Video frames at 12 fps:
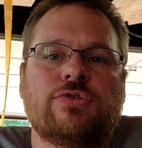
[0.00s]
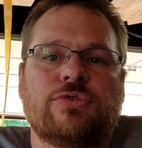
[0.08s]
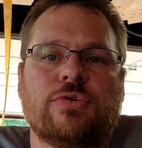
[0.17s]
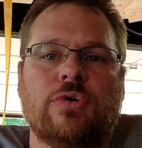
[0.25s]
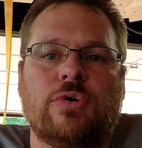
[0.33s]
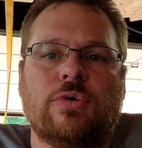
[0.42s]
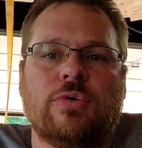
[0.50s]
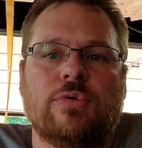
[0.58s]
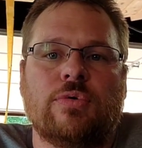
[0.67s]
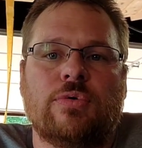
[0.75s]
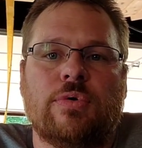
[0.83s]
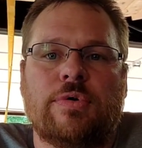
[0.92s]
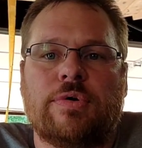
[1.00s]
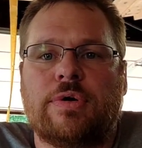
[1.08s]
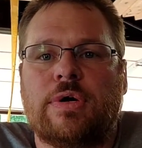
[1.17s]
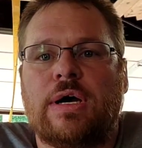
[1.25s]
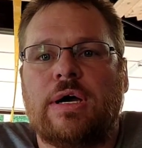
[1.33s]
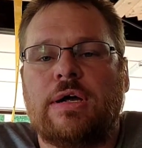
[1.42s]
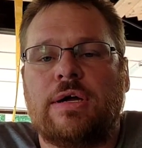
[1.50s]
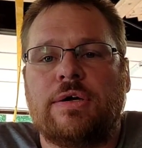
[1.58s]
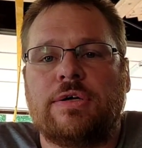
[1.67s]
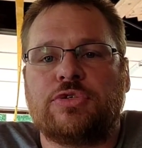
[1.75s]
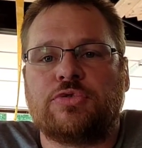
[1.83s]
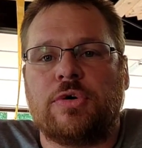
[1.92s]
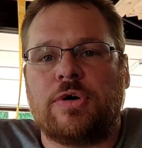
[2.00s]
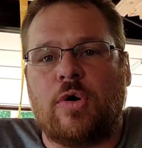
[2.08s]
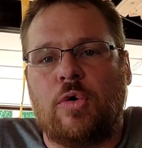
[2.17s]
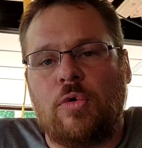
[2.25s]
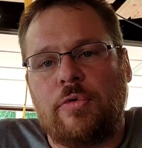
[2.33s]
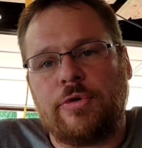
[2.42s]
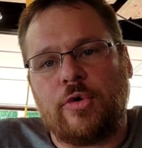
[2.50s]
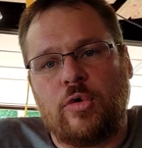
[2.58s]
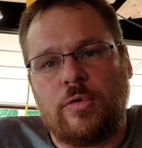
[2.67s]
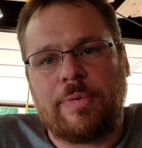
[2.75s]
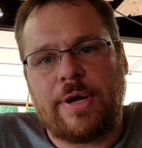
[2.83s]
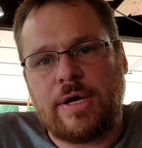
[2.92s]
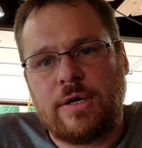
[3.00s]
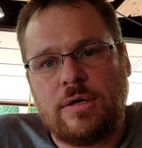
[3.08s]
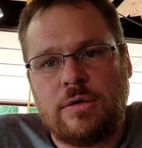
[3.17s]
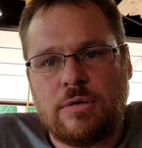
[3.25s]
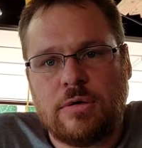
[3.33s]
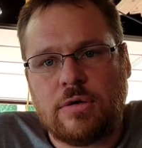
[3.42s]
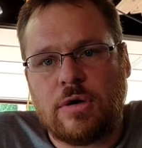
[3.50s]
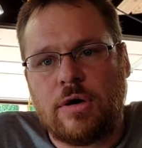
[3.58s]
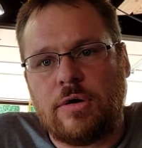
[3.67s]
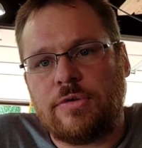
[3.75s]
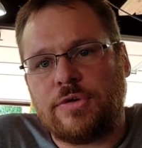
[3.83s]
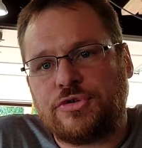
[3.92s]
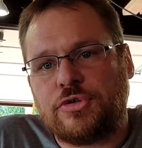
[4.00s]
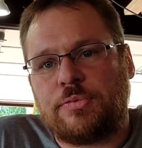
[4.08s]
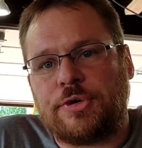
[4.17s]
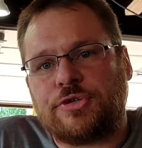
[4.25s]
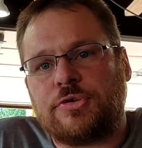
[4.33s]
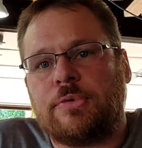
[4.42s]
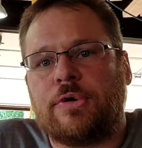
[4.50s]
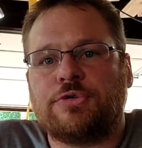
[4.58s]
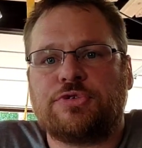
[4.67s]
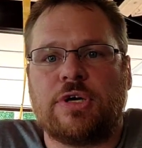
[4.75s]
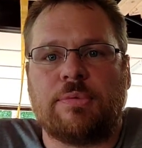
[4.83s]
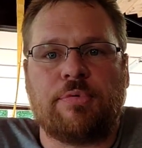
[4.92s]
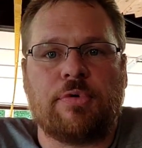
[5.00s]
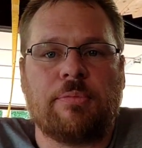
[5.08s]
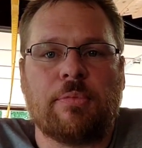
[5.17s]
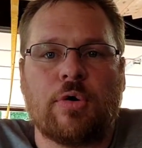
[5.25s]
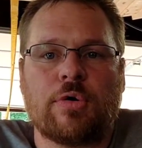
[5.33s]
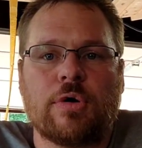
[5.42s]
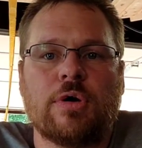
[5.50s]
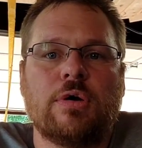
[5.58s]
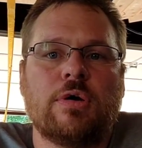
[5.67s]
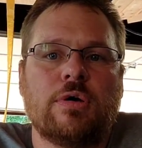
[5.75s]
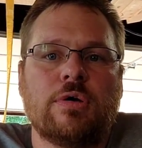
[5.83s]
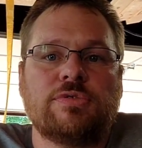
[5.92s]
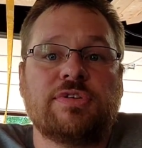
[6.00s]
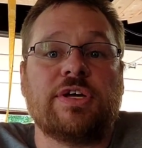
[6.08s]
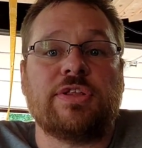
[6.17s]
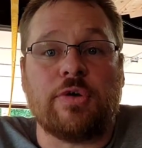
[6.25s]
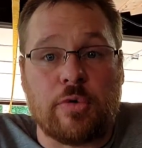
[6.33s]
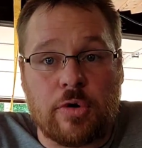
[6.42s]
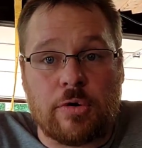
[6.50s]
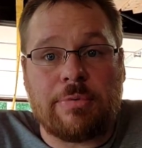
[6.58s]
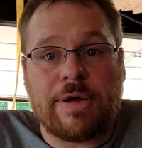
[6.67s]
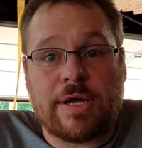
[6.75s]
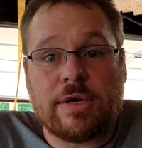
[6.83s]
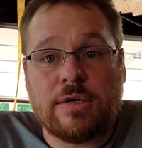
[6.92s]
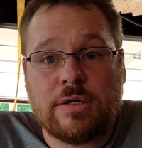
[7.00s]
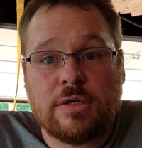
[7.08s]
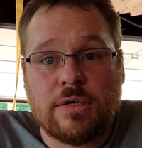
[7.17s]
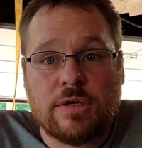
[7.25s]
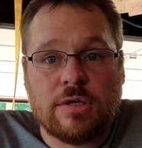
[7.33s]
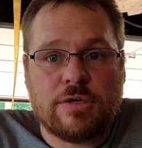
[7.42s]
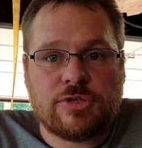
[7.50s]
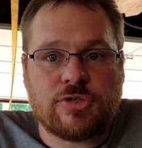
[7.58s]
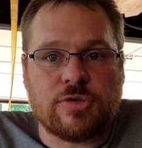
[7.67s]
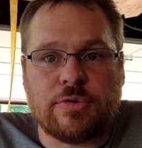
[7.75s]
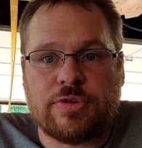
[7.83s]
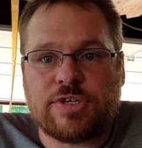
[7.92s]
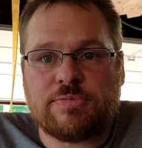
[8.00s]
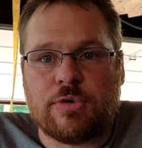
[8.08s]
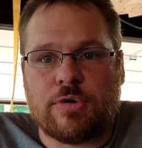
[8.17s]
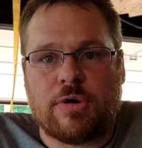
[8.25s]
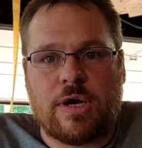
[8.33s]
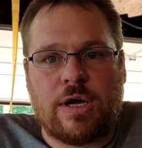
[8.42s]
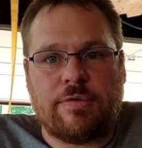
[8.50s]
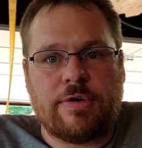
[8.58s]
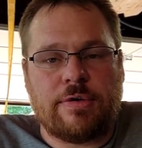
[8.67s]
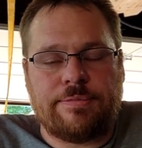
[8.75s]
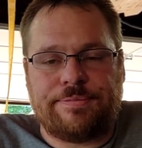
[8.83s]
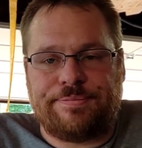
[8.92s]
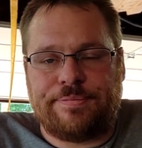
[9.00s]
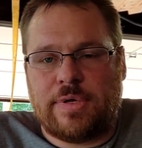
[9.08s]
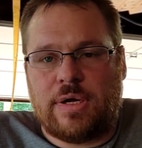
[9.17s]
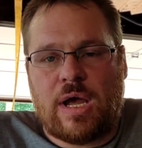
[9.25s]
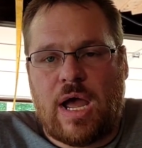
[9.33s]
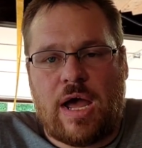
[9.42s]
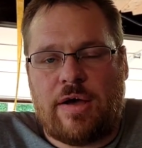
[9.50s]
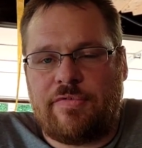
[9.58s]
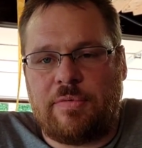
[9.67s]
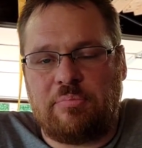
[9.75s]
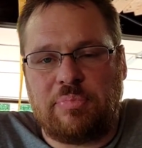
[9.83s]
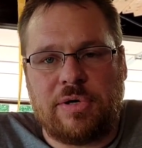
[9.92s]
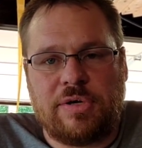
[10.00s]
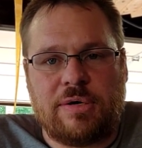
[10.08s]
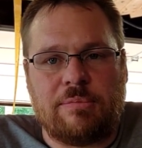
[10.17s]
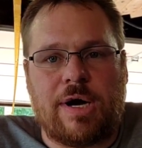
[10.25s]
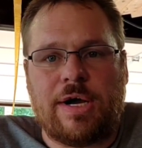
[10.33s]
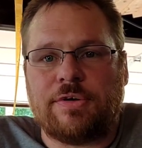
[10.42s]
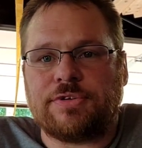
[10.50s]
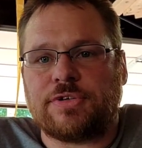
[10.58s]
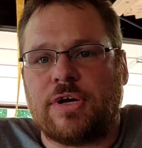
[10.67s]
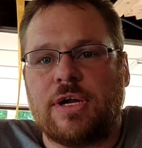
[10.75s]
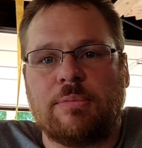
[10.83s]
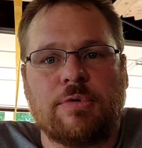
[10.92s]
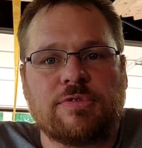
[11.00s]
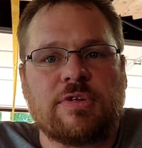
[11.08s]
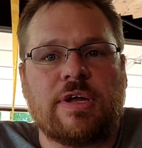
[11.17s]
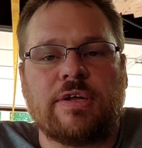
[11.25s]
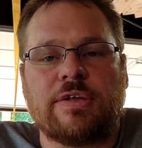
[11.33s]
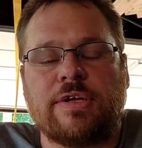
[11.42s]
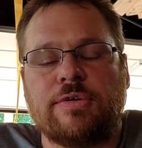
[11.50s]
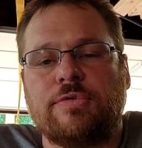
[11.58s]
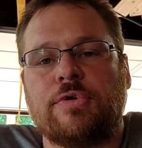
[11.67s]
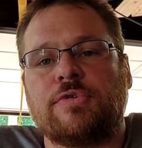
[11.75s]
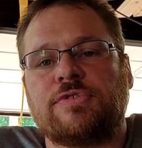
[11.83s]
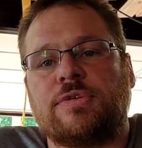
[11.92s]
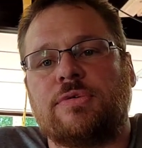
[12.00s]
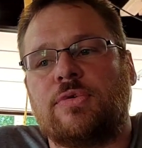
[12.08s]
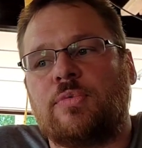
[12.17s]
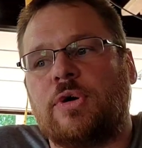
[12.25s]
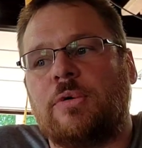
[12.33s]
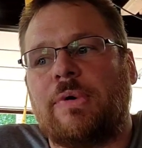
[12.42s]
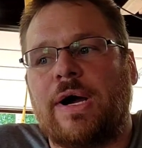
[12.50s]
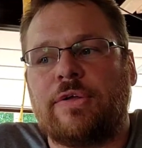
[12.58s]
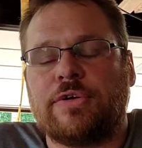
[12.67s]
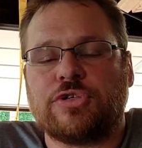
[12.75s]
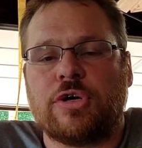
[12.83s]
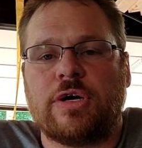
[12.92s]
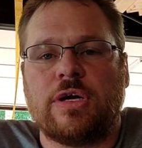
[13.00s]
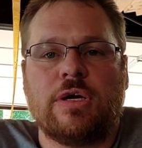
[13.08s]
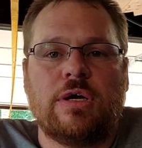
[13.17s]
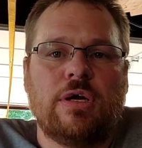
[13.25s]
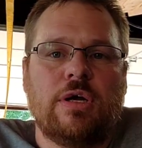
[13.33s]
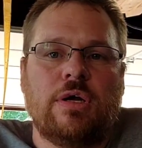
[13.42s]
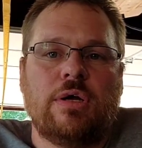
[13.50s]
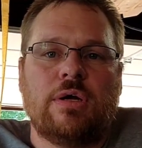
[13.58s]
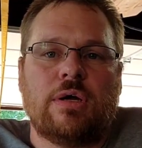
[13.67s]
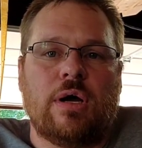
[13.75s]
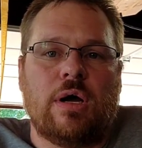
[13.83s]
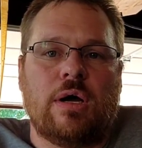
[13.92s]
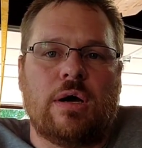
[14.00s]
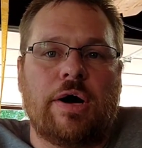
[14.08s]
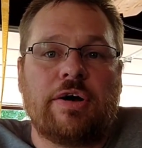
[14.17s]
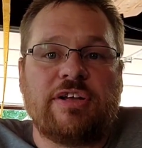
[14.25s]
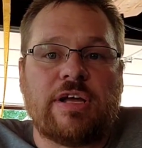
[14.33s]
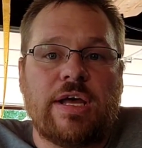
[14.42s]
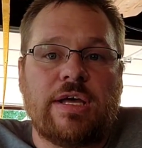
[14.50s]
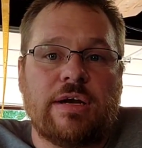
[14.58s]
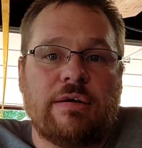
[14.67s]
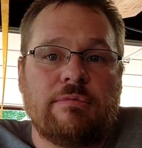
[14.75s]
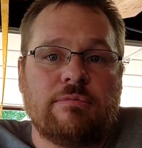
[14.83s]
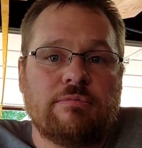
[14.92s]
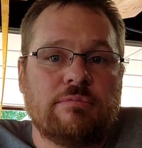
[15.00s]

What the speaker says: So I drug a hole in the oil pan. On the 2.2 motors, you got to pull the motor to get the oil pan. So with this motor having 500 million miles on it, most likely, who knows the real mileage on it, I'm going to yank it